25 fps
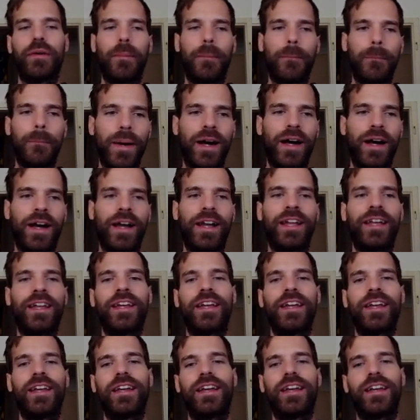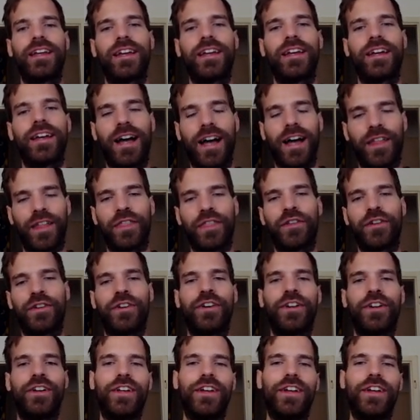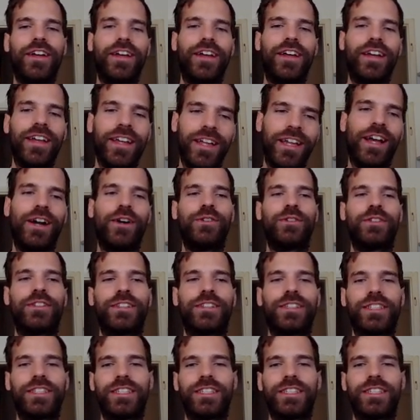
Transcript: my other account